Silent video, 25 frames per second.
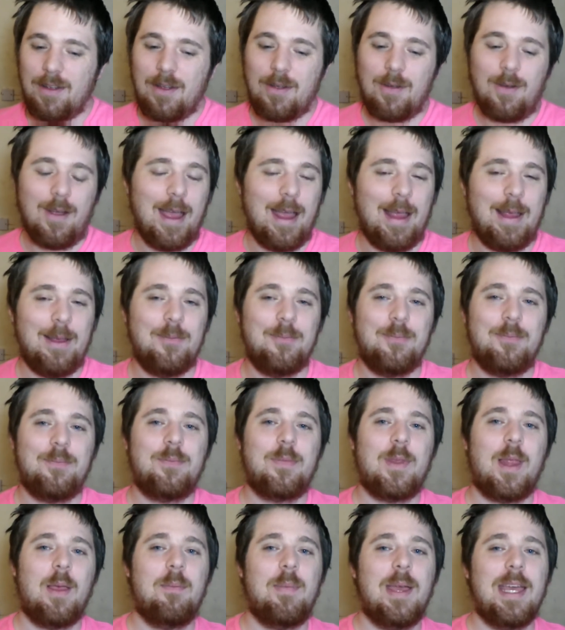Right,
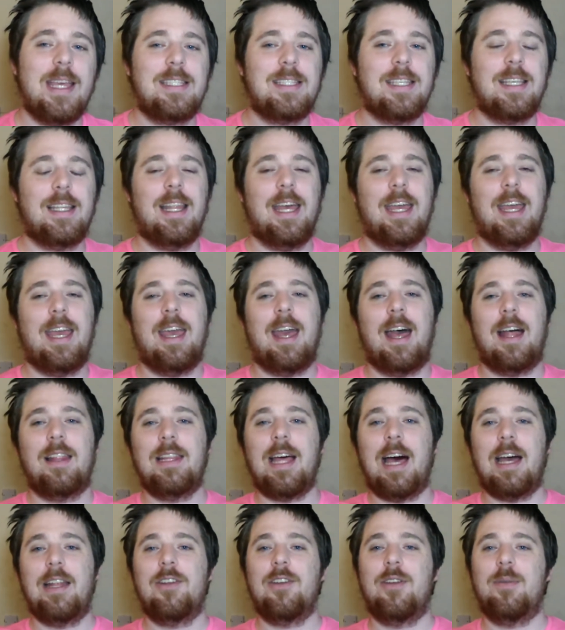basically a
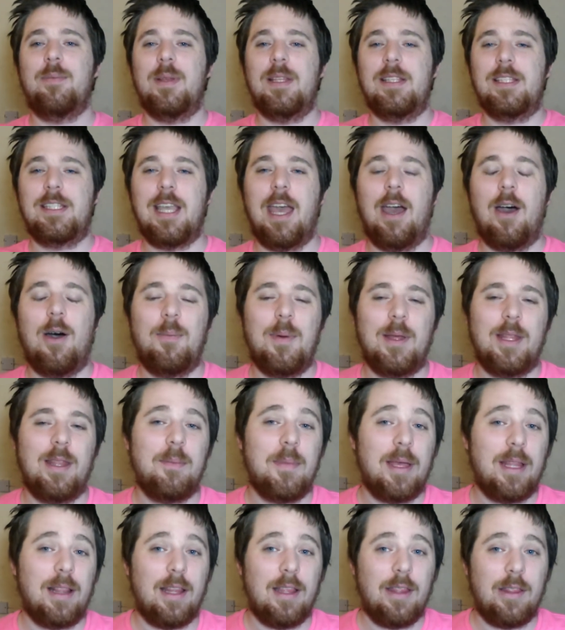ladder had been set up in the
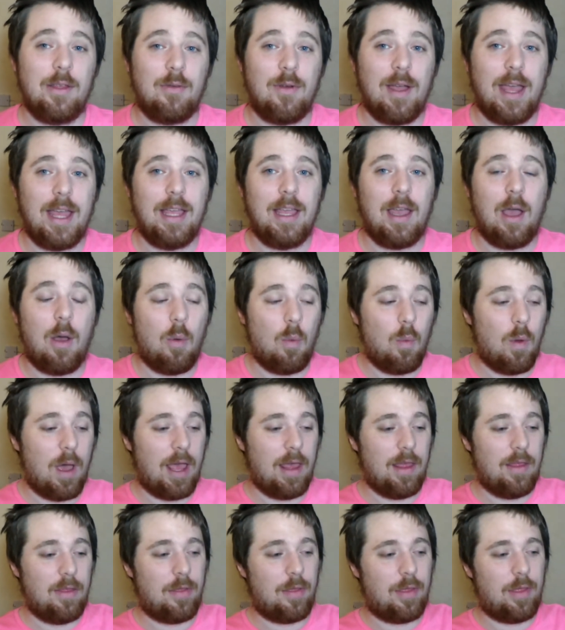middle of the ring
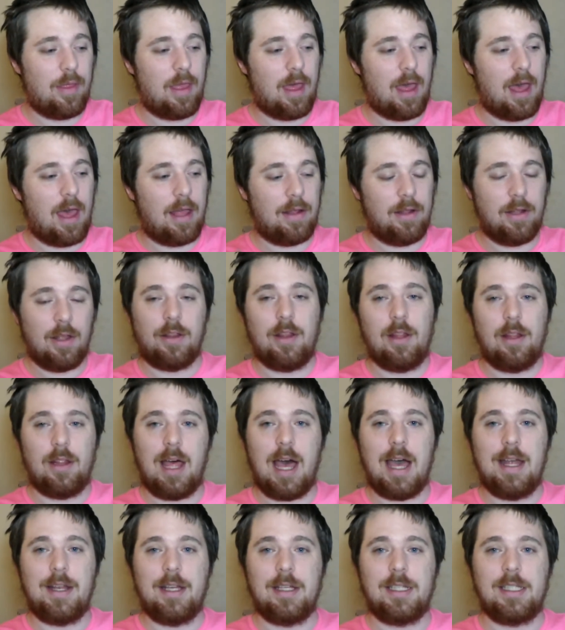with another
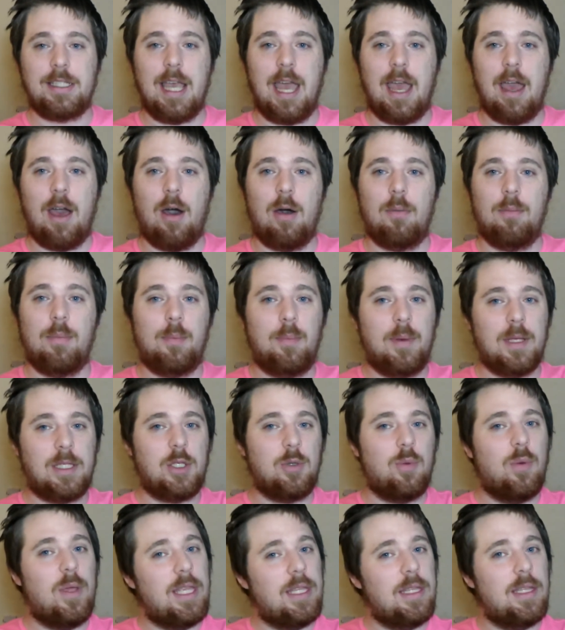ladder set up
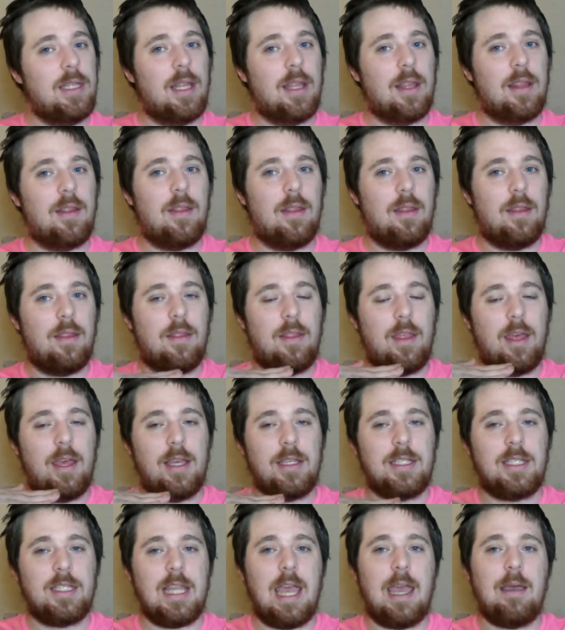between the
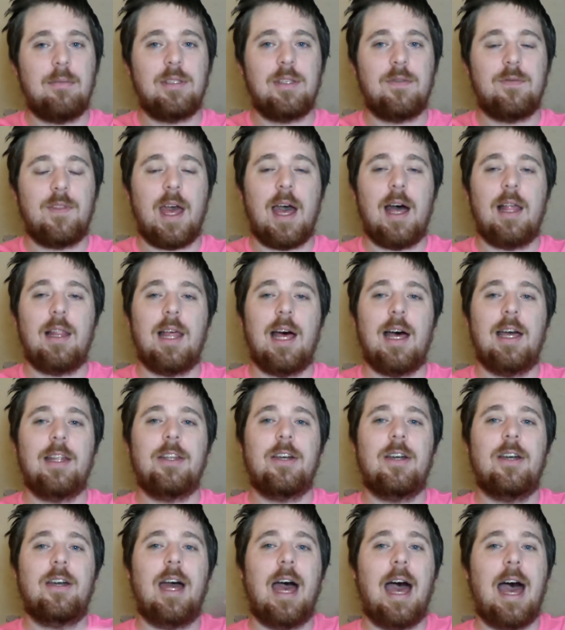steps of that
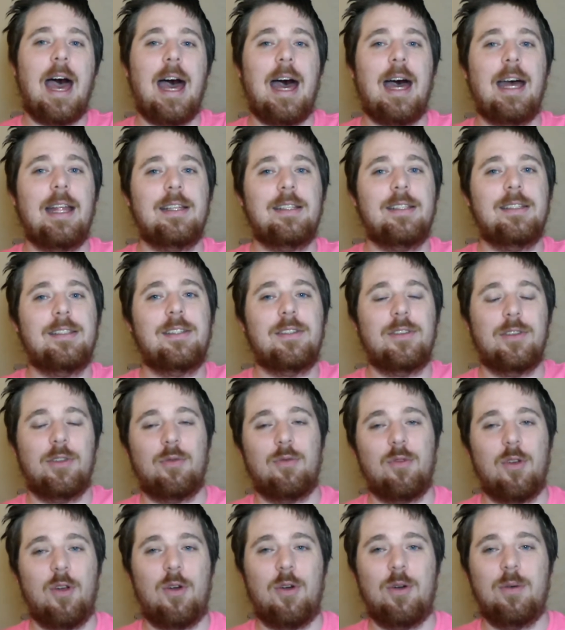ladder and the
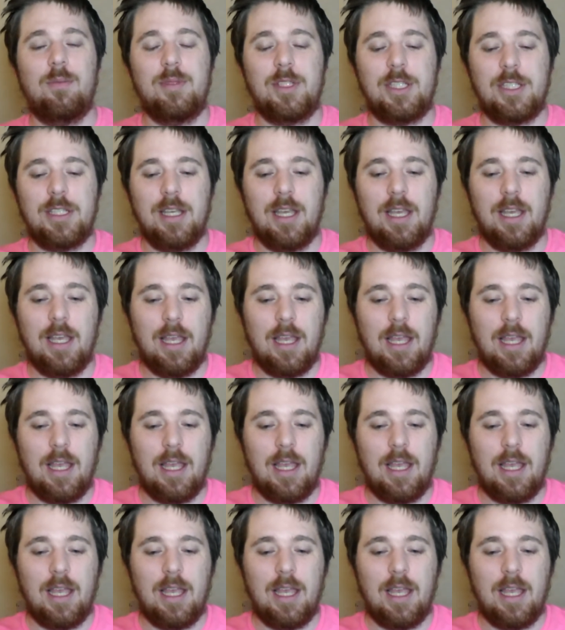ropes.